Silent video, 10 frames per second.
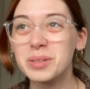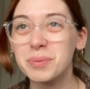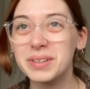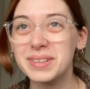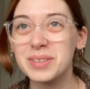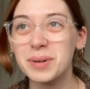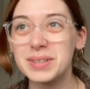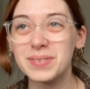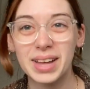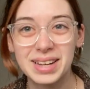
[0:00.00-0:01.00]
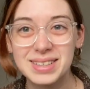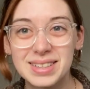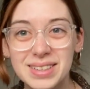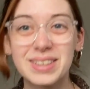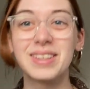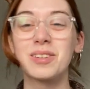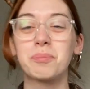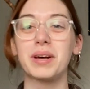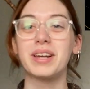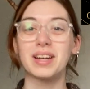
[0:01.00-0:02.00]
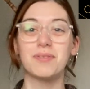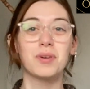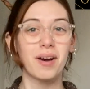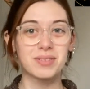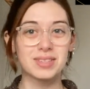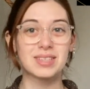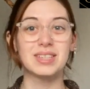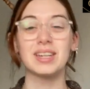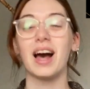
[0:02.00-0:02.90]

to spoil too much for that series, but if you haven't seen,